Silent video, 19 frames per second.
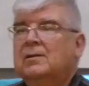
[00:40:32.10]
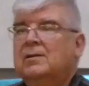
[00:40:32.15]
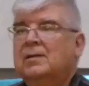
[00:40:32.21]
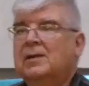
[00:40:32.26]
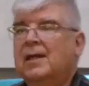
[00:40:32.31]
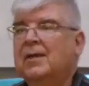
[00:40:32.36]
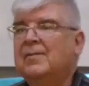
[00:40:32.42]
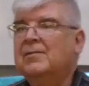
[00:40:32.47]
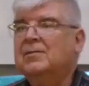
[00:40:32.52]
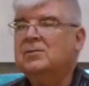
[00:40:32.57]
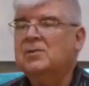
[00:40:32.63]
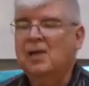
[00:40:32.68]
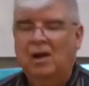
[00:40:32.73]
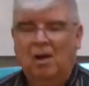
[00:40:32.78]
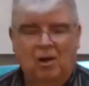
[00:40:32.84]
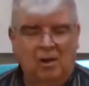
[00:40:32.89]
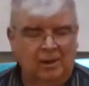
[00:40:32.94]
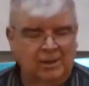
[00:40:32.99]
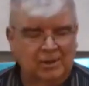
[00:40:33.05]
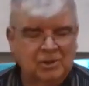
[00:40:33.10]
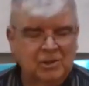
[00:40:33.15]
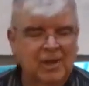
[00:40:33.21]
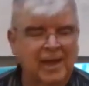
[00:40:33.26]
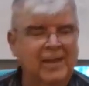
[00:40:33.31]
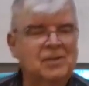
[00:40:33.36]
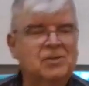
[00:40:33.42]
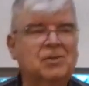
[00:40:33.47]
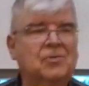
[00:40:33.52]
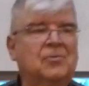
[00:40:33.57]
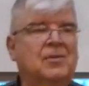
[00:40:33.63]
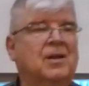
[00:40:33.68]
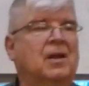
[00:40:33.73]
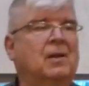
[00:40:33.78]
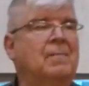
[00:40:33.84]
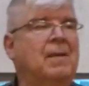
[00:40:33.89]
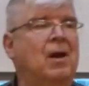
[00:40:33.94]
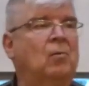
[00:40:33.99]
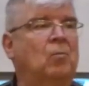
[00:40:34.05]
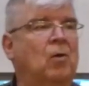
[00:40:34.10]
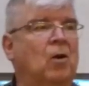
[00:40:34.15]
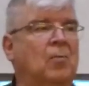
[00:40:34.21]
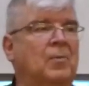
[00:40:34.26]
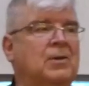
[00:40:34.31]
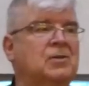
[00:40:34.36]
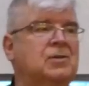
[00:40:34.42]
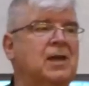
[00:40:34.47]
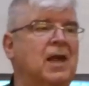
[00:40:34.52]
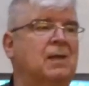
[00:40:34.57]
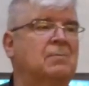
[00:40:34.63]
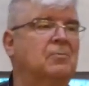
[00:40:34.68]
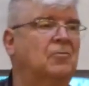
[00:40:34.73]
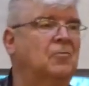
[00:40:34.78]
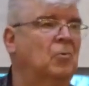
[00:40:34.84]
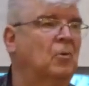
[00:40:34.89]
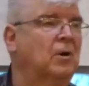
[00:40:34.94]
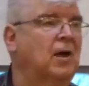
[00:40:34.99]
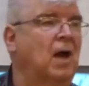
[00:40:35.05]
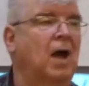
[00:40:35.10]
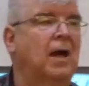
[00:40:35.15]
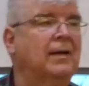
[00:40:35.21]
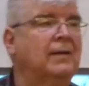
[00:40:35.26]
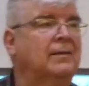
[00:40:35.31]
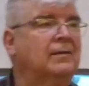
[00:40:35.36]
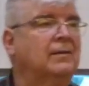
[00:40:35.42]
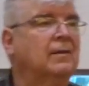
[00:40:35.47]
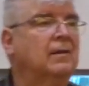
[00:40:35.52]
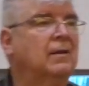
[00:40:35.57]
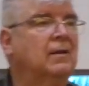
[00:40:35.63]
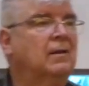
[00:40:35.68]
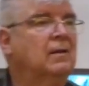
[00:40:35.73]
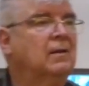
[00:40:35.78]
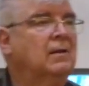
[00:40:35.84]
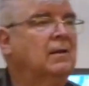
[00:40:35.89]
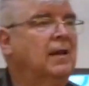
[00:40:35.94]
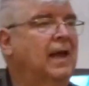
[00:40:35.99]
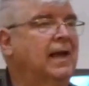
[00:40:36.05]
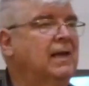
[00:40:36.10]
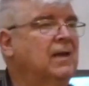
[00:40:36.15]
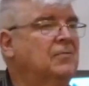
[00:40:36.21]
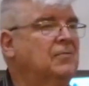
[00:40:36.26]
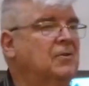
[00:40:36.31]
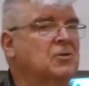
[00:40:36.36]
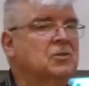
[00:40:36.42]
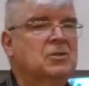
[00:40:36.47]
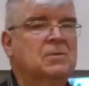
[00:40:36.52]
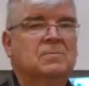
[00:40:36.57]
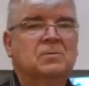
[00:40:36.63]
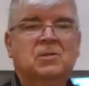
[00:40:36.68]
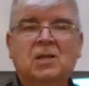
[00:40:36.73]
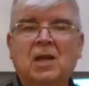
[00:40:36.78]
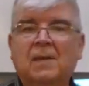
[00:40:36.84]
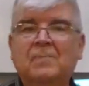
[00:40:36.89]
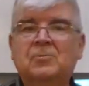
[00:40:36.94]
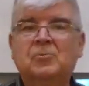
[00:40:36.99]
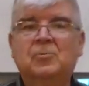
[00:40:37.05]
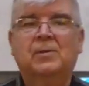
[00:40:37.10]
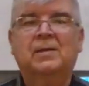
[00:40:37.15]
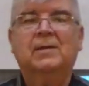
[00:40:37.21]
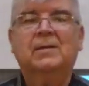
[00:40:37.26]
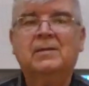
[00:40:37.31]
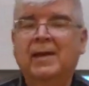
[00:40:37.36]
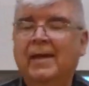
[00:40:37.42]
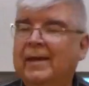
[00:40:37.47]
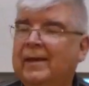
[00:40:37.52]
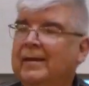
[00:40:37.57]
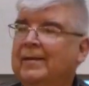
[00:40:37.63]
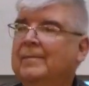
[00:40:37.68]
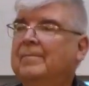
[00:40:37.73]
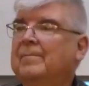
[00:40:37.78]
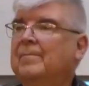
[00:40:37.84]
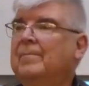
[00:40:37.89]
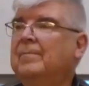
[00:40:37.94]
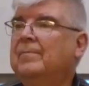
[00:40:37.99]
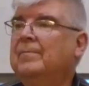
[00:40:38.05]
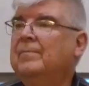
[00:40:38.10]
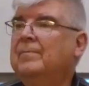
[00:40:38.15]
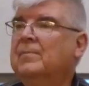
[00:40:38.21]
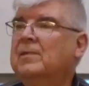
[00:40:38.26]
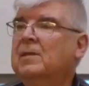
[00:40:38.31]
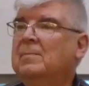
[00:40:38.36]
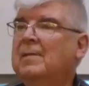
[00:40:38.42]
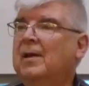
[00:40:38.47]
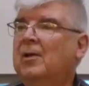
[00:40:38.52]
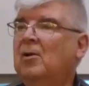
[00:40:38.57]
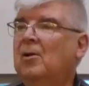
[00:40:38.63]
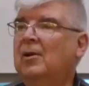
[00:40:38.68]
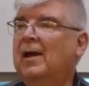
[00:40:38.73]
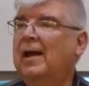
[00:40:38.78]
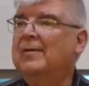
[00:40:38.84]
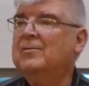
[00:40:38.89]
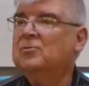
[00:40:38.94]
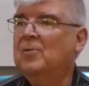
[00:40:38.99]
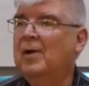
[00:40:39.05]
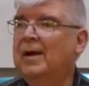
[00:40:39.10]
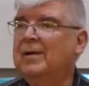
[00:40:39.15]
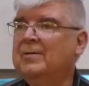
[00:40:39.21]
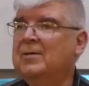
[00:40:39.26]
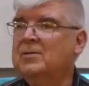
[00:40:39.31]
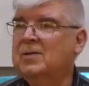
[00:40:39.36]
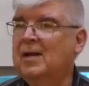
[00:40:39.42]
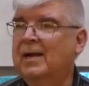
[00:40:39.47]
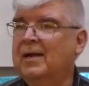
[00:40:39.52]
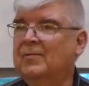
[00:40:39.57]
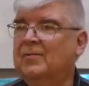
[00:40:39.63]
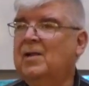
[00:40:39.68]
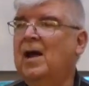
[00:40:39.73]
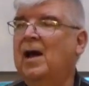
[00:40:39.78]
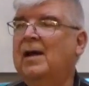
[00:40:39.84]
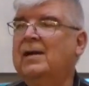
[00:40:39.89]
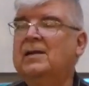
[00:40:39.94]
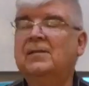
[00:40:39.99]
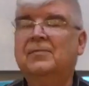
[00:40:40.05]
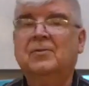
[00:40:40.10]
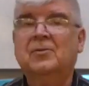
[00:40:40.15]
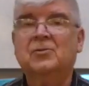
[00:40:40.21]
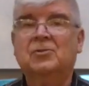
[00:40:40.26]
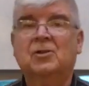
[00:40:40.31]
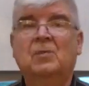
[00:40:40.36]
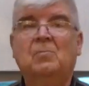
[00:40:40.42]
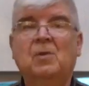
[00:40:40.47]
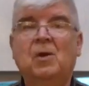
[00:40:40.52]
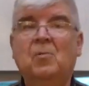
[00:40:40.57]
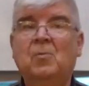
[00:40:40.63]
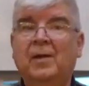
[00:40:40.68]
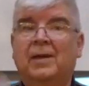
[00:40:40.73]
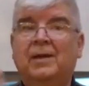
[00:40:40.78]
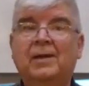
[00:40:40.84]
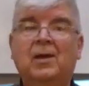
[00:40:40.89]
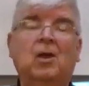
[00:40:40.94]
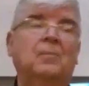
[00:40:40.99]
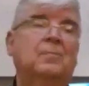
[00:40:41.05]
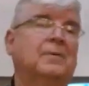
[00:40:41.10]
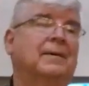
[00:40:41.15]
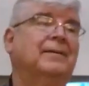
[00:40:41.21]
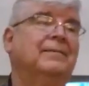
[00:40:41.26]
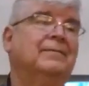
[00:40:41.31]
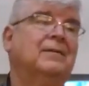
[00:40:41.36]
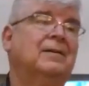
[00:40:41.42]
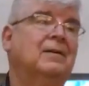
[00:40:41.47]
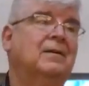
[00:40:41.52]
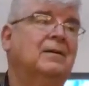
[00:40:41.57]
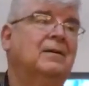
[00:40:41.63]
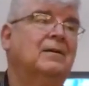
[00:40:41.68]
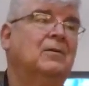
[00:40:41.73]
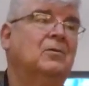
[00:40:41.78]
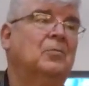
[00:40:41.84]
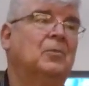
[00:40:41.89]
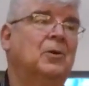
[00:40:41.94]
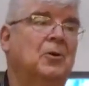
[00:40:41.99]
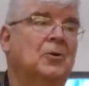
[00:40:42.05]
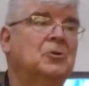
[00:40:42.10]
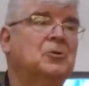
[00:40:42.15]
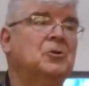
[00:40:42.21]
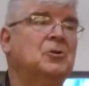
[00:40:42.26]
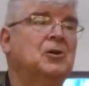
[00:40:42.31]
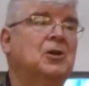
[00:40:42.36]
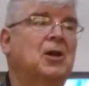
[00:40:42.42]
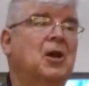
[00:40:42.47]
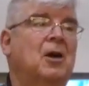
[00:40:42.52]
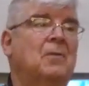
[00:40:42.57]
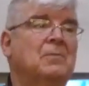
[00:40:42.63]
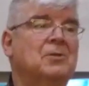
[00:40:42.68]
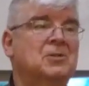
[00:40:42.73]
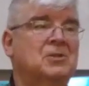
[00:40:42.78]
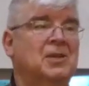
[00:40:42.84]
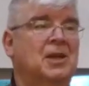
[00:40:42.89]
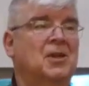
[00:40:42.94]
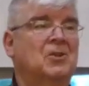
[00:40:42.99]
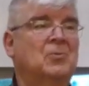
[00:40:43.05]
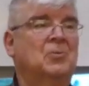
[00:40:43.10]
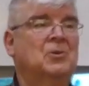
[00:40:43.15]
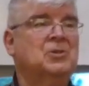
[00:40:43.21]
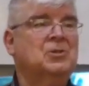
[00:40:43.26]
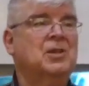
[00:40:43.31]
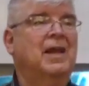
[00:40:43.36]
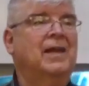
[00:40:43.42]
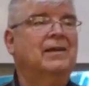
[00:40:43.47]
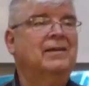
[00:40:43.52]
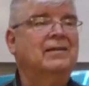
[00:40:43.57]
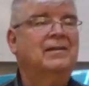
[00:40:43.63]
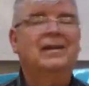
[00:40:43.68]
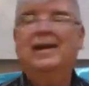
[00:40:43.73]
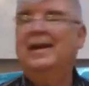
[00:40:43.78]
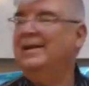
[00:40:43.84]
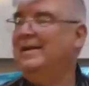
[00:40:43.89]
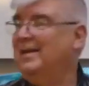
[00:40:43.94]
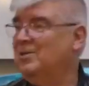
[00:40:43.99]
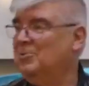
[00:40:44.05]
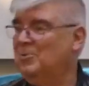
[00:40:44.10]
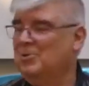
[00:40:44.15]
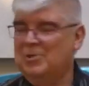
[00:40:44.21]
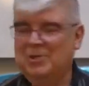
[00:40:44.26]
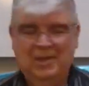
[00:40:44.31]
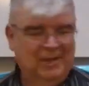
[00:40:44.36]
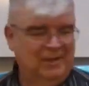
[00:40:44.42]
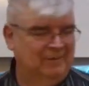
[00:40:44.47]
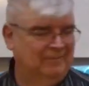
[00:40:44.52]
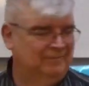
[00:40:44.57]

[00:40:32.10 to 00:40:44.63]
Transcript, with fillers: to give us all a chance to think about where we stand before God and if there's some steps we need to take to make our lives right in the sight of God. And if there's some way we can help you, we urge you to come. As together we stand and as we sing.